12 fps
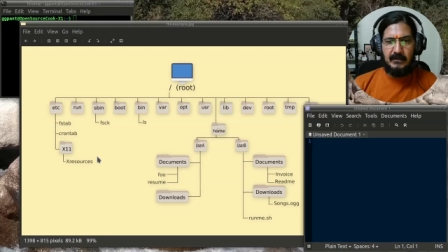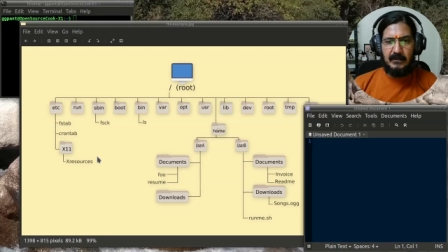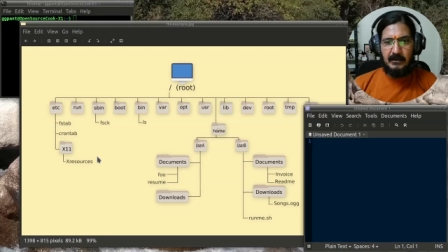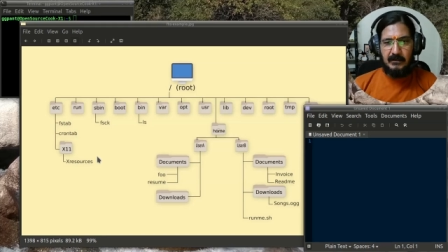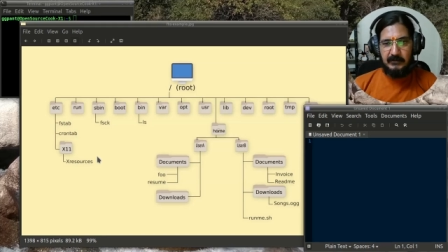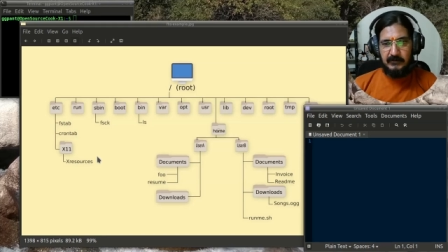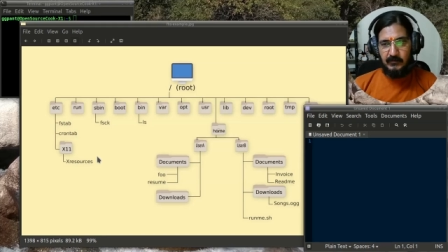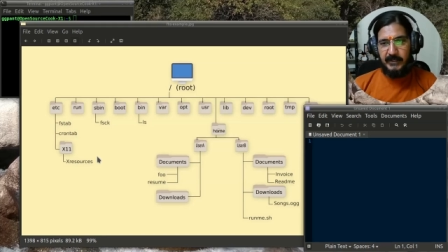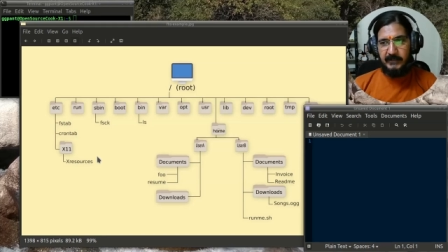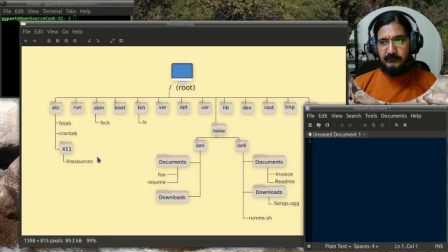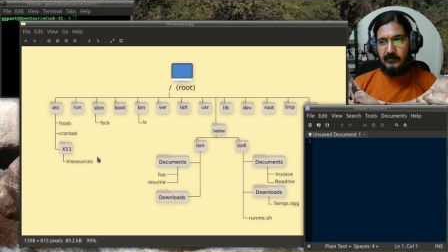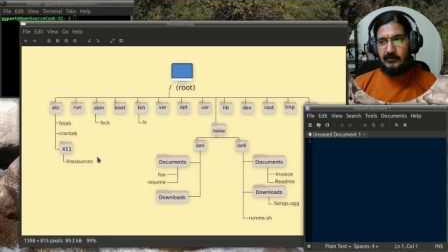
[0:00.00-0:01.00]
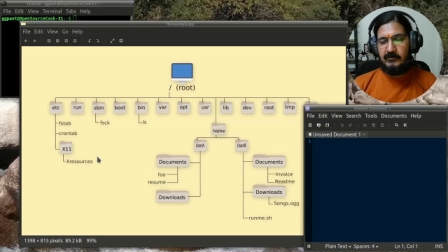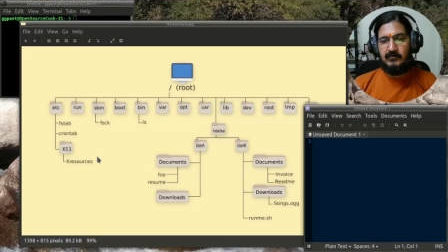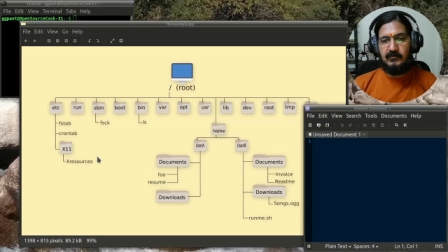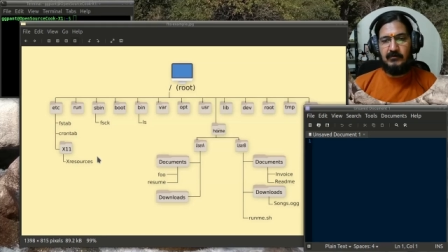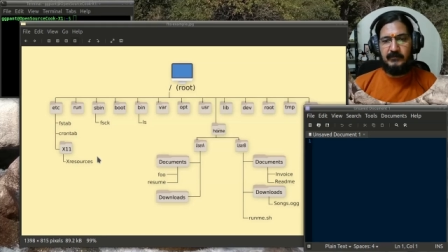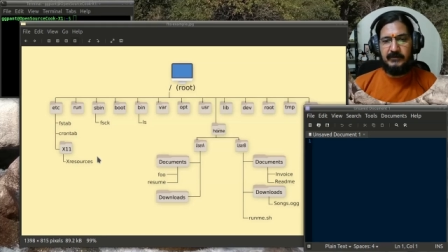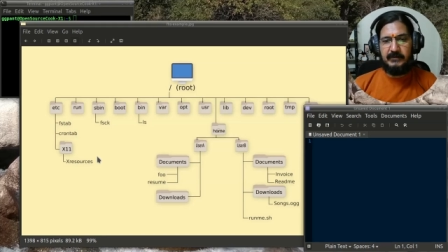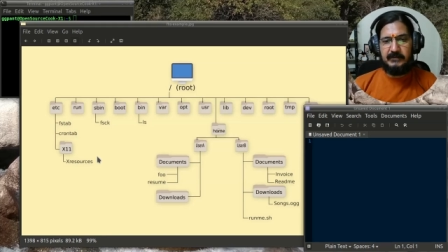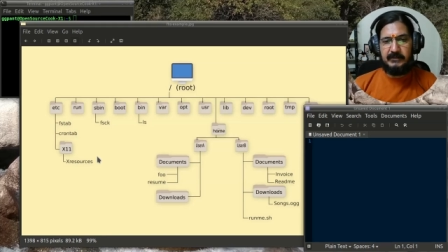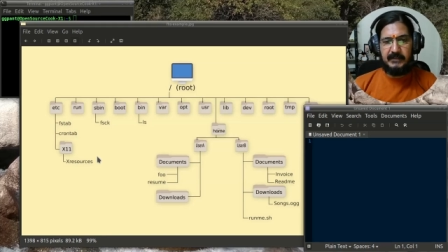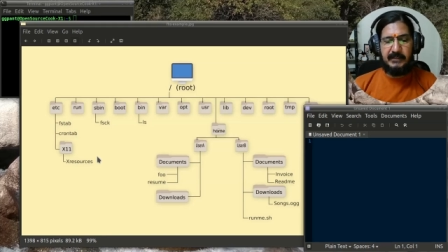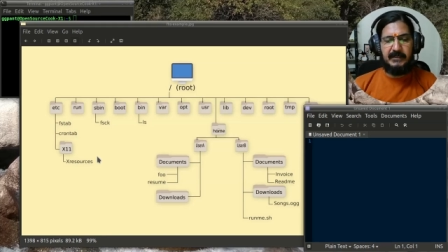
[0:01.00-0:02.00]
uh, you might want to open
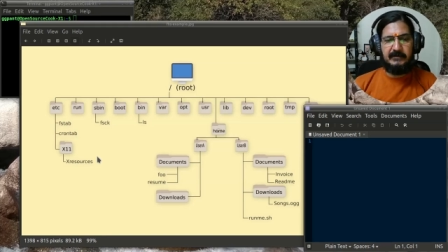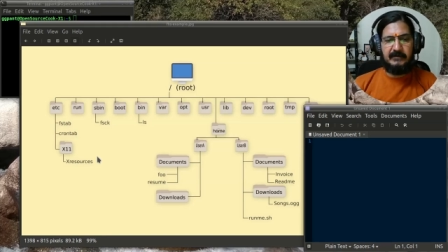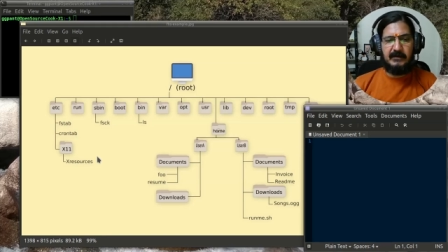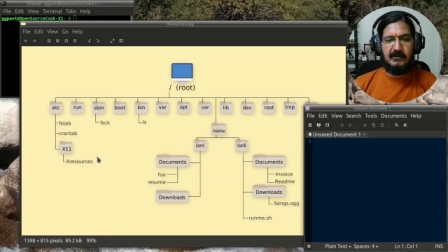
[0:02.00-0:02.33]
a directory.